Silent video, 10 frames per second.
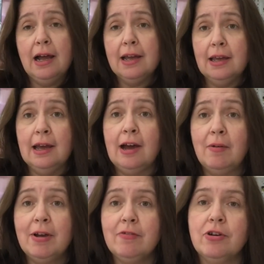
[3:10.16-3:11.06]
I,
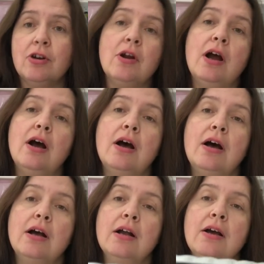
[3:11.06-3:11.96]
however,
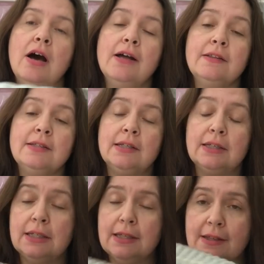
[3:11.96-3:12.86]
uh, got
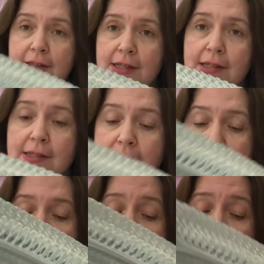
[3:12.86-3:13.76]
this,
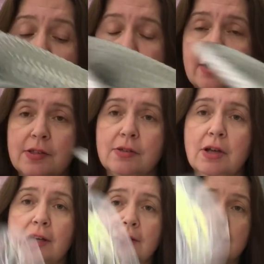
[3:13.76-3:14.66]
and I also
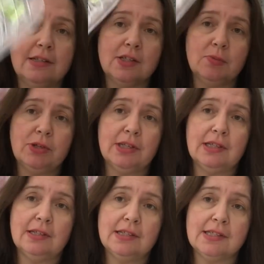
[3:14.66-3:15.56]
got this one
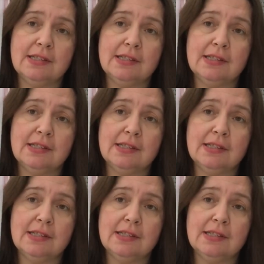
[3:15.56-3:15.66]
in this